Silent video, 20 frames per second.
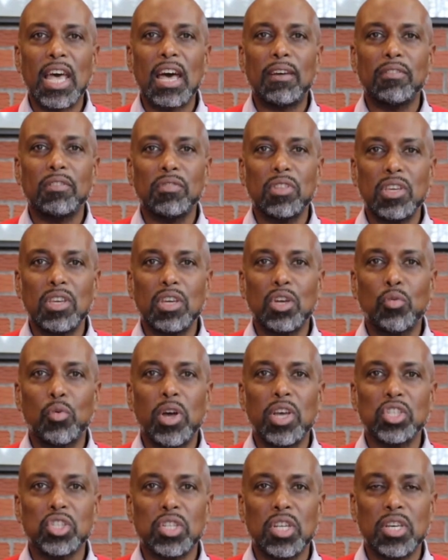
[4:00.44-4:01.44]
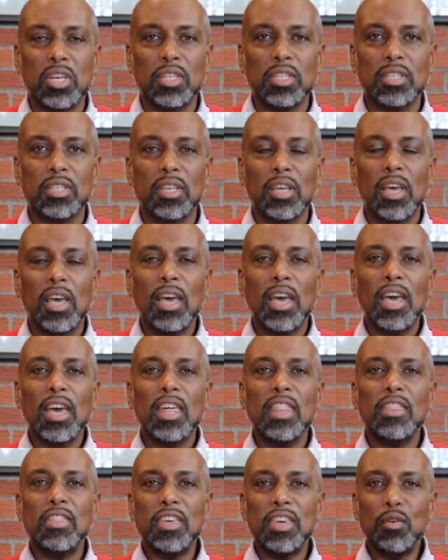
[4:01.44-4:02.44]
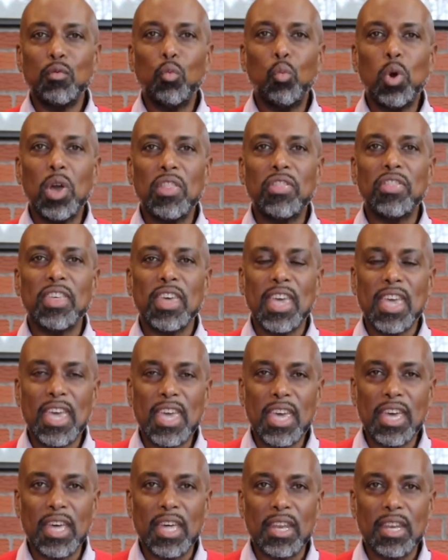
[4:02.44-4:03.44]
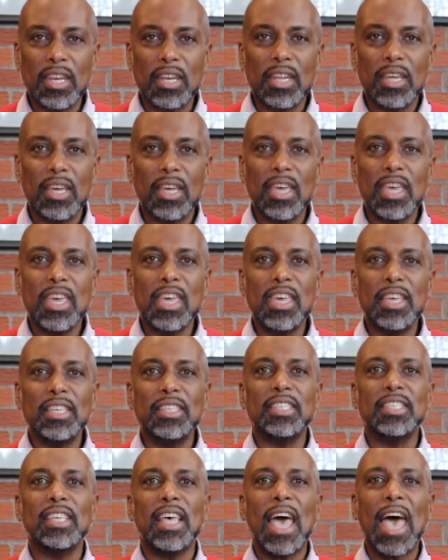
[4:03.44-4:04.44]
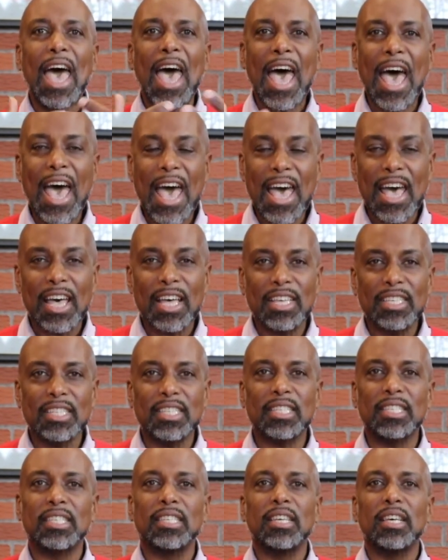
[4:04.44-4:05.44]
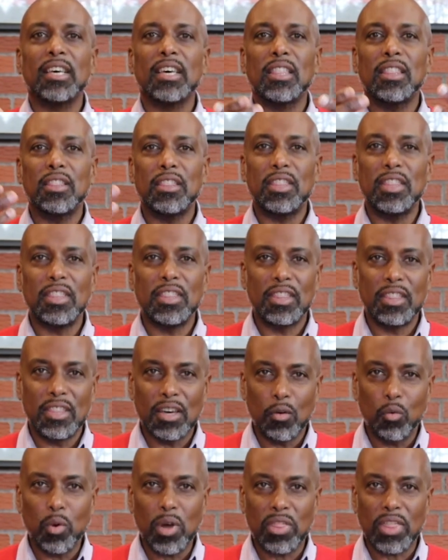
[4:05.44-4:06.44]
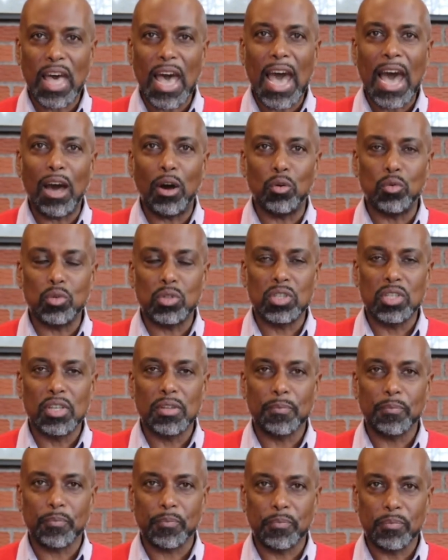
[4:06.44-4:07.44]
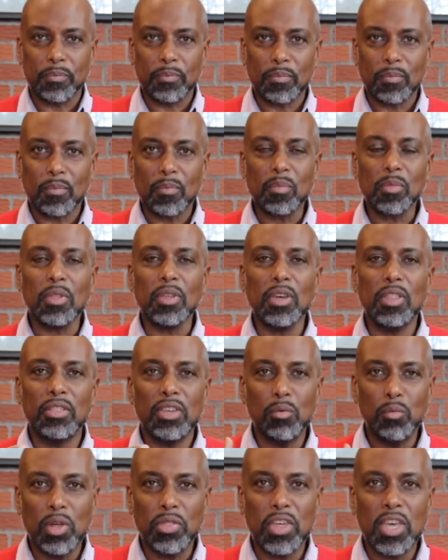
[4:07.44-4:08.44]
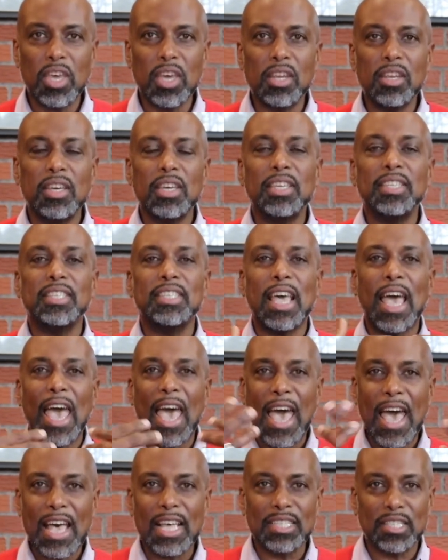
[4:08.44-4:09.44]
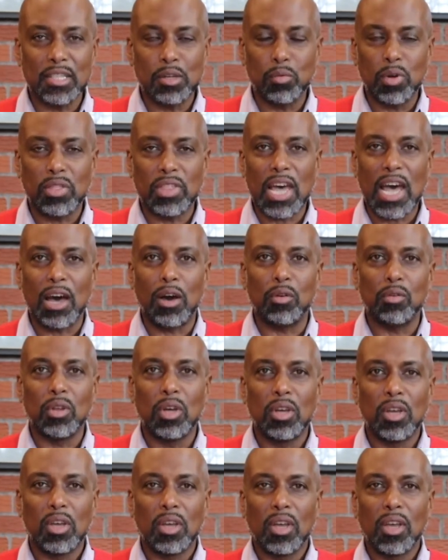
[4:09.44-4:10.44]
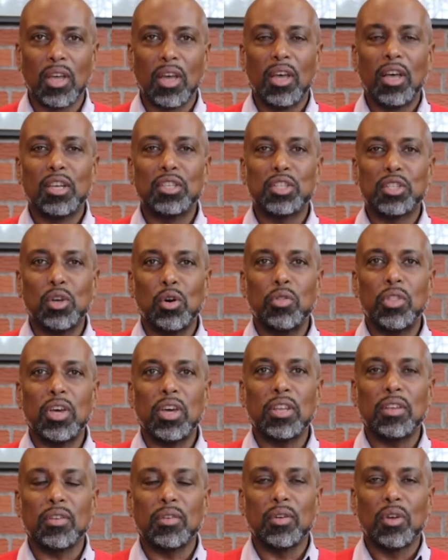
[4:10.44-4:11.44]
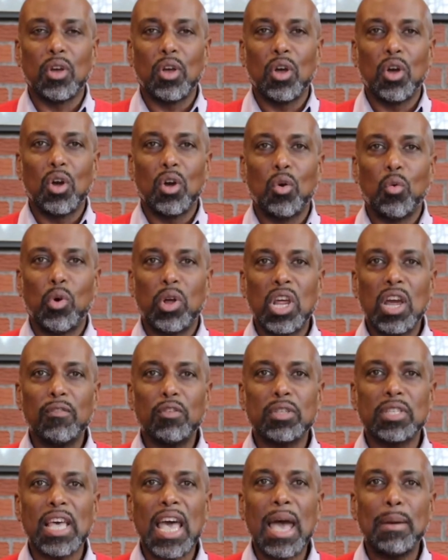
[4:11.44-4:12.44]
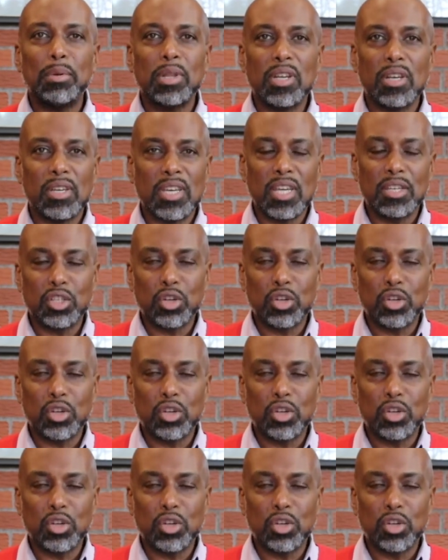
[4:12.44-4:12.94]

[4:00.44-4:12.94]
half of the equation is the within is as the without. The within is as the without, so that whatever's happening